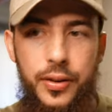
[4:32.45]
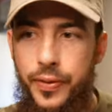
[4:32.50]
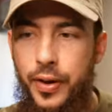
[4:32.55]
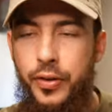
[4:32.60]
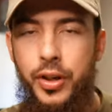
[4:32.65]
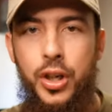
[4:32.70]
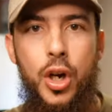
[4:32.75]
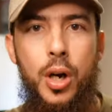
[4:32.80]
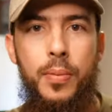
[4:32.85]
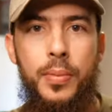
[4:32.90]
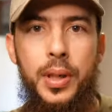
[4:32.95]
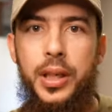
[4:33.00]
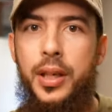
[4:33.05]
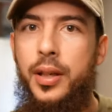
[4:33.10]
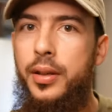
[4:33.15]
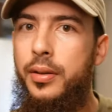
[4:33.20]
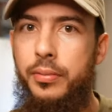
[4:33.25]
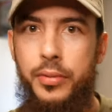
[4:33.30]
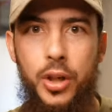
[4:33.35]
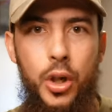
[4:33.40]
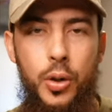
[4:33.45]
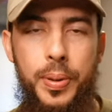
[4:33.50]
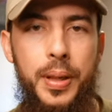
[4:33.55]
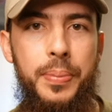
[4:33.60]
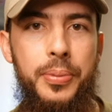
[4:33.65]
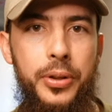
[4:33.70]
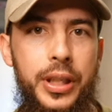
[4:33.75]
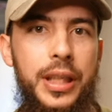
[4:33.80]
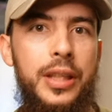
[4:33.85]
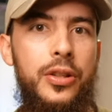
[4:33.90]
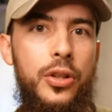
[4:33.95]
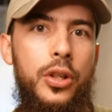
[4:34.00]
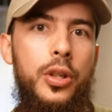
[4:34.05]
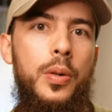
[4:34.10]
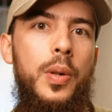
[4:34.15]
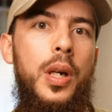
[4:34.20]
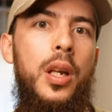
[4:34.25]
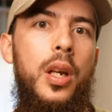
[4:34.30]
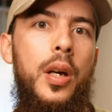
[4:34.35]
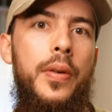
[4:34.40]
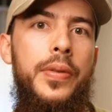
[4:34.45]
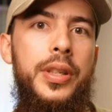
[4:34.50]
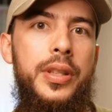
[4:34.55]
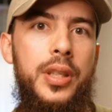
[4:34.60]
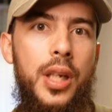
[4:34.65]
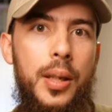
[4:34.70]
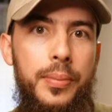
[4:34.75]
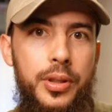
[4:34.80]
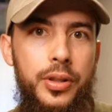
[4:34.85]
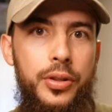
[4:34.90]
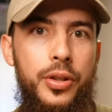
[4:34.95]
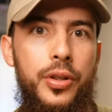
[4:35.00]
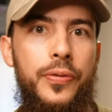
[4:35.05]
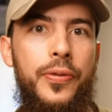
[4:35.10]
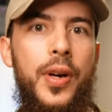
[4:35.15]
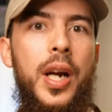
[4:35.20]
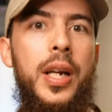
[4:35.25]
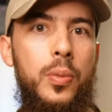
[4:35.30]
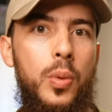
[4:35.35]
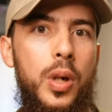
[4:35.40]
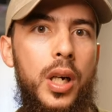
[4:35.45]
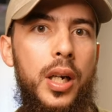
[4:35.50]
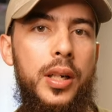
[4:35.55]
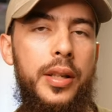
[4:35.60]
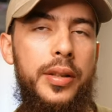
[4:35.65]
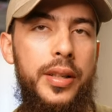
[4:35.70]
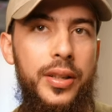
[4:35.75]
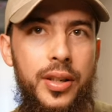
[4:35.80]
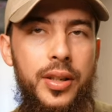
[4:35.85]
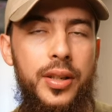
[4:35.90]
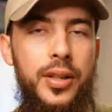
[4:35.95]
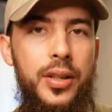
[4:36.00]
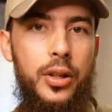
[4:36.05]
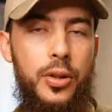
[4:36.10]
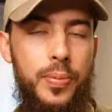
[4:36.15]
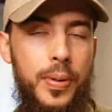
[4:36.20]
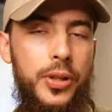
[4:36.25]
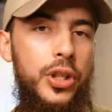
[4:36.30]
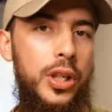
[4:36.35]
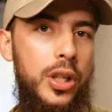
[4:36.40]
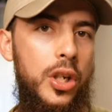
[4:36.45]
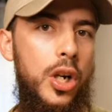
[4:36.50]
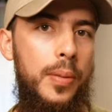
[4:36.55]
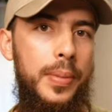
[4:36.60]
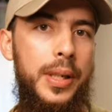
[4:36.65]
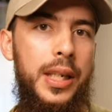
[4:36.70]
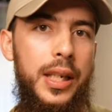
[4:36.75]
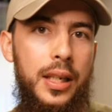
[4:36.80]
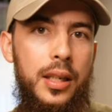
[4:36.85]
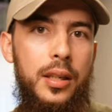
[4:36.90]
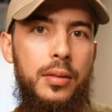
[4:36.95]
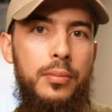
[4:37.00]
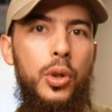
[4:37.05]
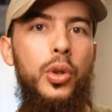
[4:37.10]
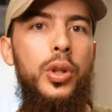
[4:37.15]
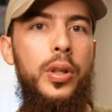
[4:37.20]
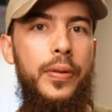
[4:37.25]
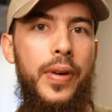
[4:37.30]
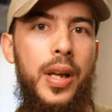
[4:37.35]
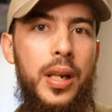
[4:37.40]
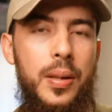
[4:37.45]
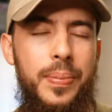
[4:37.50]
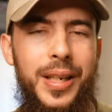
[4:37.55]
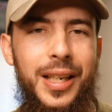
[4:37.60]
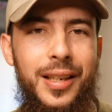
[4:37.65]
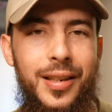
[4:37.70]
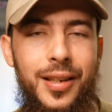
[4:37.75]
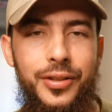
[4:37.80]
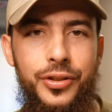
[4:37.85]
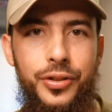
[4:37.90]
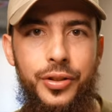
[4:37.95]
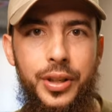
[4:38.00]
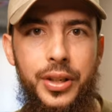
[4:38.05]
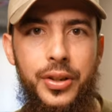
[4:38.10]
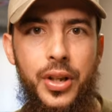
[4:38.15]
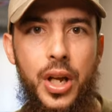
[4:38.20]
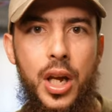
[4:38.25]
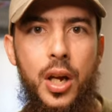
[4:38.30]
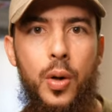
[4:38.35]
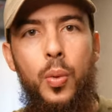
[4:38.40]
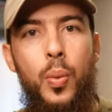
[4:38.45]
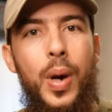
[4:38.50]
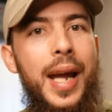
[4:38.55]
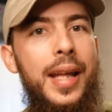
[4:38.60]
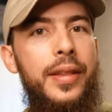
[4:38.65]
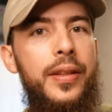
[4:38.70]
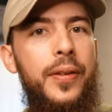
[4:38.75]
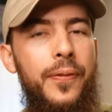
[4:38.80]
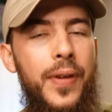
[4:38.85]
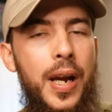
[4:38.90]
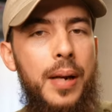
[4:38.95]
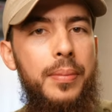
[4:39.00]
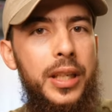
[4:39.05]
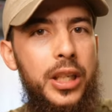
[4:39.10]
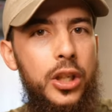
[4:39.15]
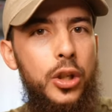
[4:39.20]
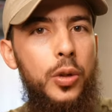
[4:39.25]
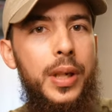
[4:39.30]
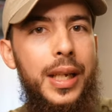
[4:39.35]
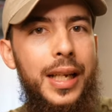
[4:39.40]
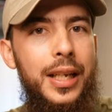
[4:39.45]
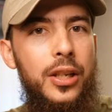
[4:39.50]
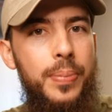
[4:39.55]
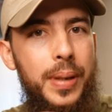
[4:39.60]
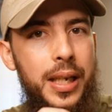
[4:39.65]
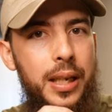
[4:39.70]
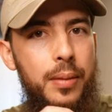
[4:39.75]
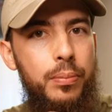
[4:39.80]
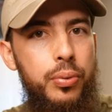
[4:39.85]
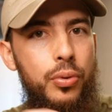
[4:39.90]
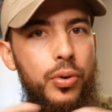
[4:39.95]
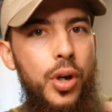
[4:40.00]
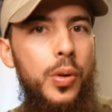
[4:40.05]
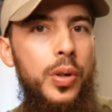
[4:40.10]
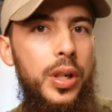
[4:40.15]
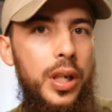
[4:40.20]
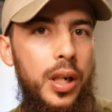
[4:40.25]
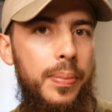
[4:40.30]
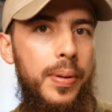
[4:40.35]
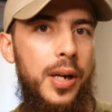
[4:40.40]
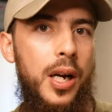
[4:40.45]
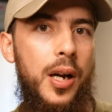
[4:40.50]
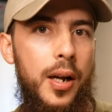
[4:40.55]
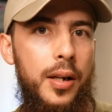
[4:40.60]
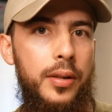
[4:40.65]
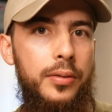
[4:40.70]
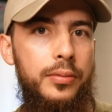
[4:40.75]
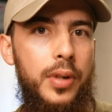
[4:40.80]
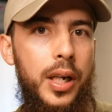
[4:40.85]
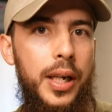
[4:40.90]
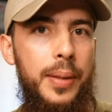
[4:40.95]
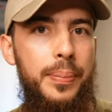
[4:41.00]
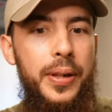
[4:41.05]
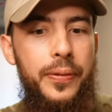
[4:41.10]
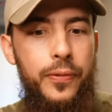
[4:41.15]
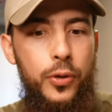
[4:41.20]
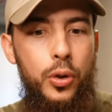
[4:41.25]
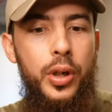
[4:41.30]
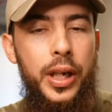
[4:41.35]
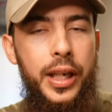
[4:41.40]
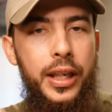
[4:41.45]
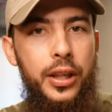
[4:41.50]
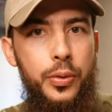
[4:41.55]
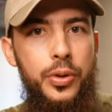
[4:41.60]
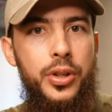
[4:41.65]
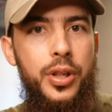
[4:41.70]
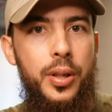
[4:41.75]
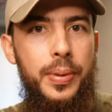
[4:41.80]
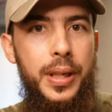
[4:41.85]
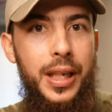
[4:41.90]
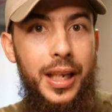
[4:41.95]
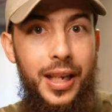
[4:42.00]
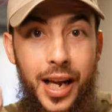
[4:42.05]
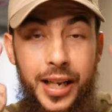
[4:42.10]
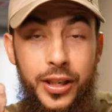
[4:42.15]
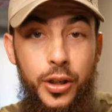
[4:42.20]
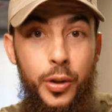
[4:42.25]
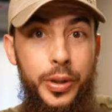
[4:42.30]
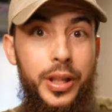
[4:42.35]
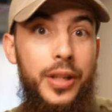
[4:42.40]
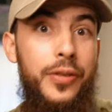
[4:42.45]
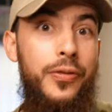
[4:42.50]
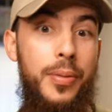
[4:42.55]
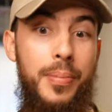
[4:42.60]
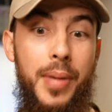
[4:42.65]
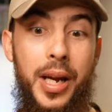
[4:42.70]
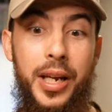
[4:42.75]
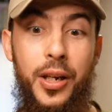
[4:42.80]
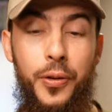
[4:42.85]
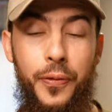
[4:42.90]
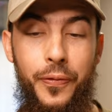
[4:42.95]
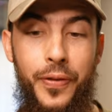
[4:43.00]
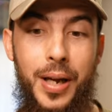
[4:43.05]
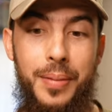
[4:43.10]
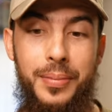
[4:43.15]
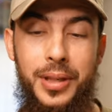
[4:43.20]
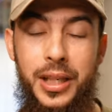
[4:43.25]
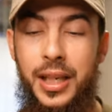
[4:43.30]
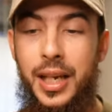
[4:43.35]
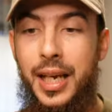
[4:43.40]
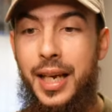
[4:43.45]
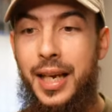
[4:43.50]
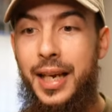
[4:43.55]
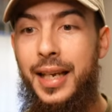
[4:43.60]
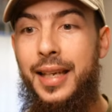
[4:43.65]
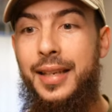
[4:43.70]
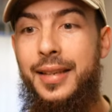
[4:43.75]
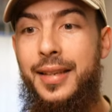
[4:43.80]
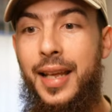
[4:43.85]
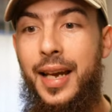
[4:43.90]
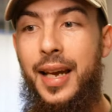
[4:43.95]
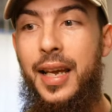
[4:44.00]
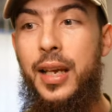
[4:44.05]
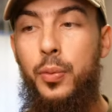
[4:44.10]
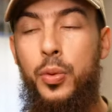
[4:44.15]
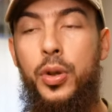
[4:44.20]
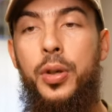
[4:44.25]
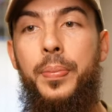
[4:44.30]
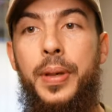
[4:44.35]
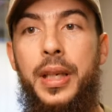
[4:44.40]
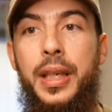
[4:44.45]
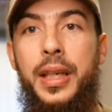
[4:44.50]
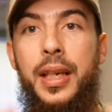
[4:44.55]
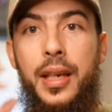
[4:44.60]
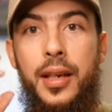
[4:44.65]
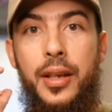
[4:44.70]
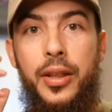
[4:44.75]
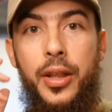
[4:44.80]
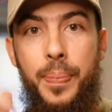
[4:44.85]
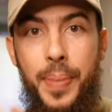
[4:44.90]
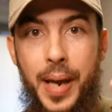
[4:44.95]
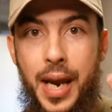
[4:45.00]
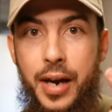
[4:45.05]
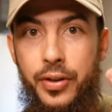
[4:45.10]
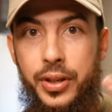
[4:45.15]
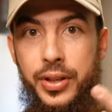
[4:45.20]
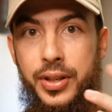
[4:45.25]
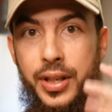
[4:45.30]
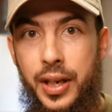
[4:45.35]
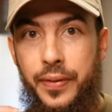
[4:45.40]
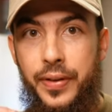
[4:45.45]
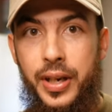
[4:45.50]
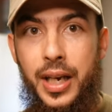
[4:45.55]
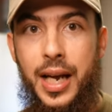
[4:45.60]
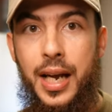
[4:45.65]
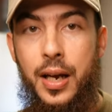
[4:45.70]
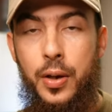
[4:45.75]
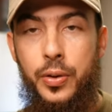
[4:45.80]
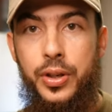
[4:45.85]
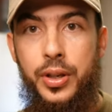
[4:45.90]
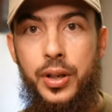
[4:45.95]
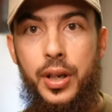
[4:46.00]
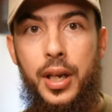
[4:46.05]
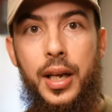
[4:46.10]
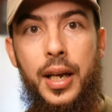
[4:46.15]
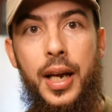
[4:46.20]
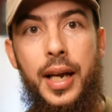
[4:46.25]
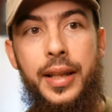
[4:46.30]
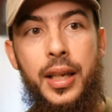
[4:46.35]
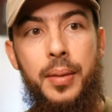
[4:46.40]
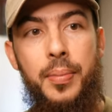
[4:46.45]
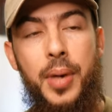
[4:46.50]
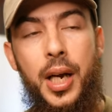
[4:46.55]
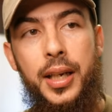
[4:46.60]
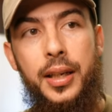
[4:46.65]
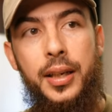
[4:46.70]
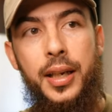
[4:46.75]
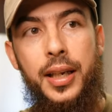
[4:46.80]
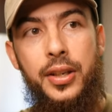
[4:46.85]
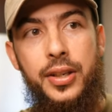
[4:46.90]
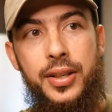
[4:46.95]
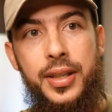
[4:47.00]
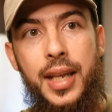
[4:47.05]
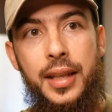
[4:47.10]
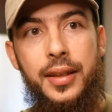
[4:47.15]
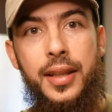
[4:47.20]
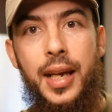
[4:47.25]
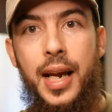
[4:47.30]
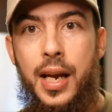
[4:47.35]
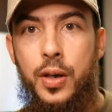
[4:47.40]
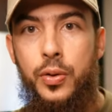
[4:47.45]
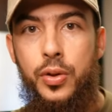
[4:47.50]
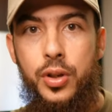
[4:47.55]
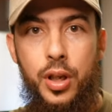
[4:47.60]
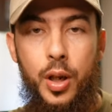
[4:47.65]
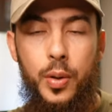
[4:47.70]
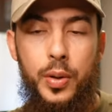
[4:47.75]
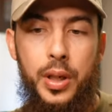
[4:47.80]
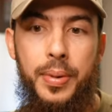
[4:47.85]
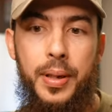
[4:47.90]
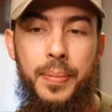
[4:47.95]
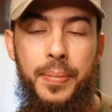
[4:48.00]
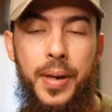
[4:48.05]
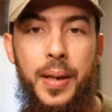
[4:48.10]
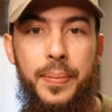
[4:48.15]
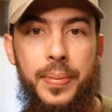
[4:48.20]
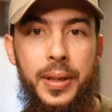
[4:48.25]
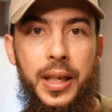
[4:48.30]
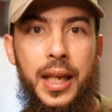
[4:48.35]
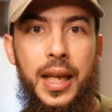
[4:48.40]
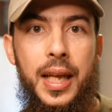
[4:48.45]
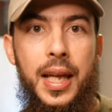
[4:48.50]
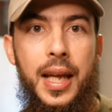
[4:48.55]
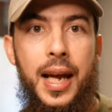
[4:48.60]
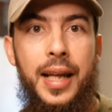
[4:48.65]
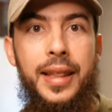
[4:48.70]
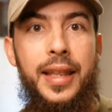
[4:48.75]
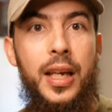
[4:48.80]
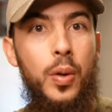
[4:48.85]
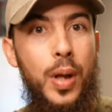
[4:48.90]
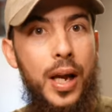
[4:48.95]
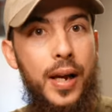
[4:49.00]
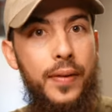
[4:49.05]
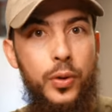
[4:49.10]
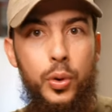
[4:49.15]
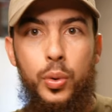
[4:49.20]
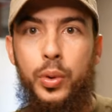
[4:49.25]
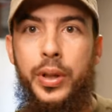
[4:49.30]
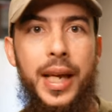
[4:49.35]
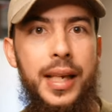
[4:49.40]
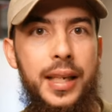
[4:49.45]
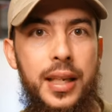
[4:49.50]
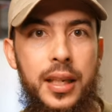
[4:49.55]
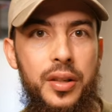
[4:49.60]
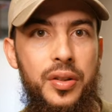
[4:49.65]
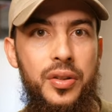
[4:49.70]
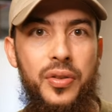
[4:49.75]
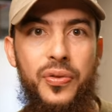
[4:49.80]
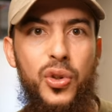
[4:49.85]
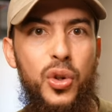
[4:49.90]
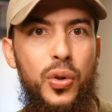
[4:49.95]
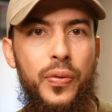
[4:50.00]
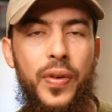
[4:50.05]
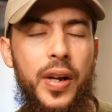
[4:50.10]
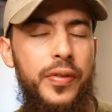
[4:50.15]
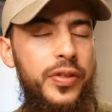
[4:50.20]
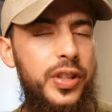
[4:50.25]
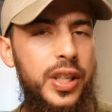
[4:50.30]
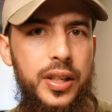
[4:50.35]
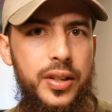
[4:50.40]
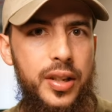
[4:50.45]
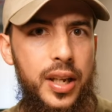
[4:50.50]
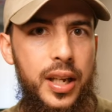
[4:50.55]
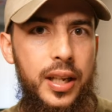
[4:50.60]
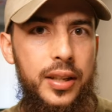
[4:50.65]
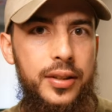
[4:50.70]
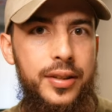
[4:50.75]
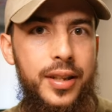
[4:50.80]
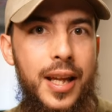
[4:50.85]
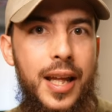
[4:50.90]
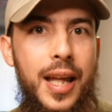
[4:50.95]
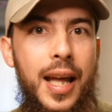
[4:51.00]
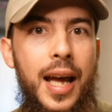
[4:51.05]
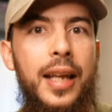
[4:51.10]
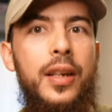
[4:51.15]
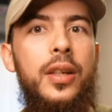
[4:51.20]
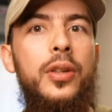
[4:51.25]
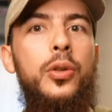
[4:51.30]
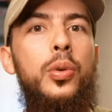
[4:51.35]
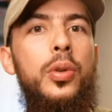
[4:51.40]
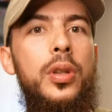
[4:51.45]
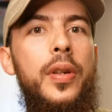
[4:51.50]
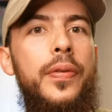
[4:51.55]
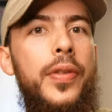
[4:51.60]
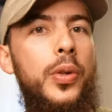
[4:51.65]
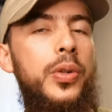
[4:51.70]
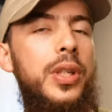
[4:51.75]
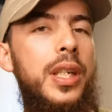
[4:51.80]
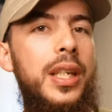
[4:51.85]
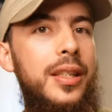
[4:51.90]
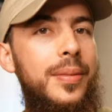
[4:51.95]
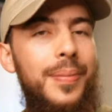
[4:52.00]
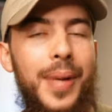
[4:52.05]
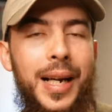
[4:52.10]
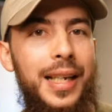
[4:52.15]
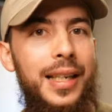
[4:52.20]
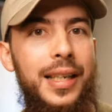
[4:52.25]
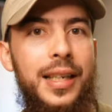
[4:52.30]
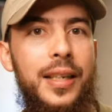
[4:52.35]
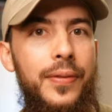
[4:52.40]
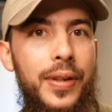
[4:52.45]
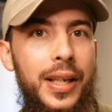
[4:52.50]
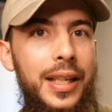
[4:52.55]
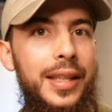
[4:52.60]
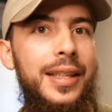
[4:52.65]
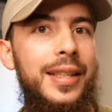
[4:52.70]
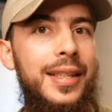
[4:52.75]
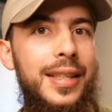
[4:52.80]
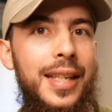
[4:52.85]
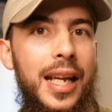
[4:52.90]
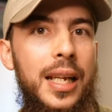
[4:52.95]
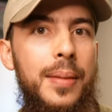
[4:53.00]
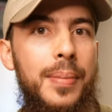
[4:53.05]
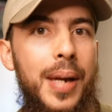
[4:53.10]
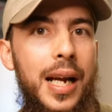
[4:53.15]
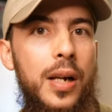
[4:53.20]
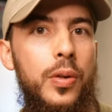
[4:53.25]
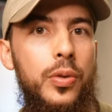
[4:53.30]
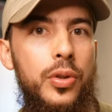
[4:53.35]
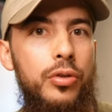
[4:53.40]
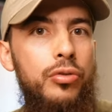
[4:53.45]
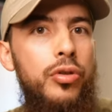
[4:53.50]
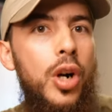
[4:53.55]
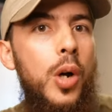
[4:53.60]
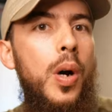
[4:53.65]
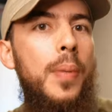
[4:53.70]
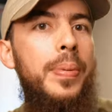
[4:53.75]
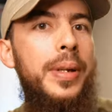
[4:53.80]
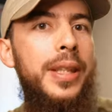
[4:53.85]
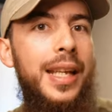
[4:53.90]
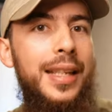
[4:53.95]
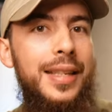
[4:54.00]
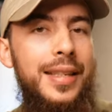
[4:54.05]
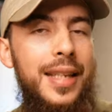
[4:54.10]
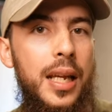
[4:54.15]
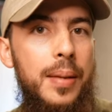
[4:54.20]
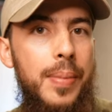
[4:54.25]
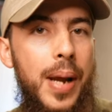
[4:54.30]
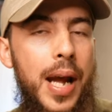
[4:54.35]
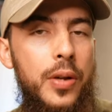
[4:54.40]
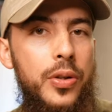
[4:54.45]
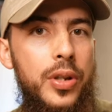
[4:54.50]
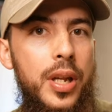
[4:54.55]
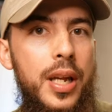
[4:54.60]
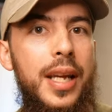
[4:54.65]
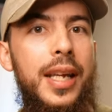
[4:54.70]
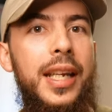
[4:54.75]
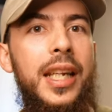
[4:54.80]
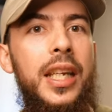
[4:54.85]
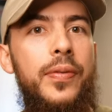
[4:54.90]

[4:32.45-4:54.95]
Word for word: It's very common, and you know people need to do it a lot of the time to just find work, and this is especially common in more developing countries where the family unit is being broken apart, right? Before it used to be, and I know this from my own family, is that it would be the parents live in a house and they might extend the house slowly bit by bit, and they'll have all their kids, four, five, six kids, and all of those kids might live in the same house, grow up in that same house.